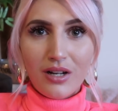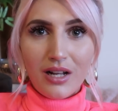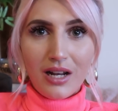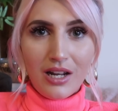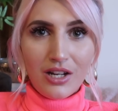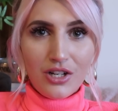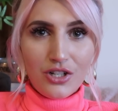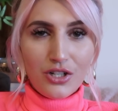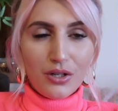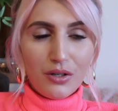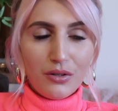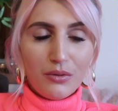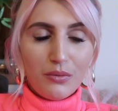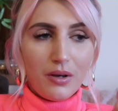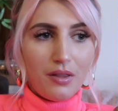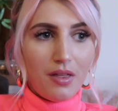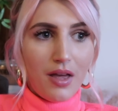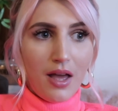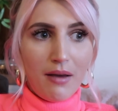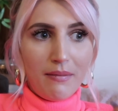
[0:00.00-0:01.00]
collision
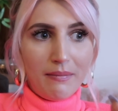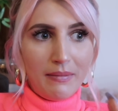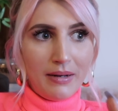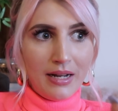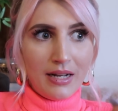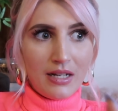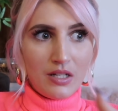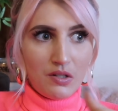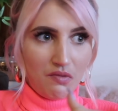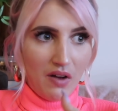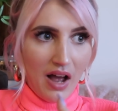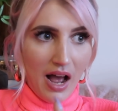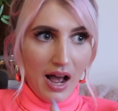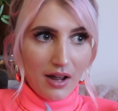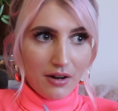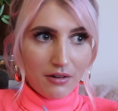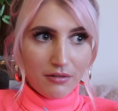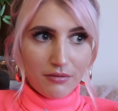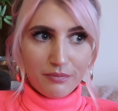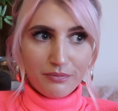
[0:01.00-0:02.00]
with him and his
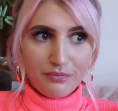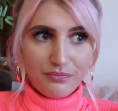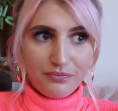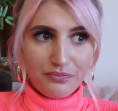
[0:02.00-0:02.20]
van.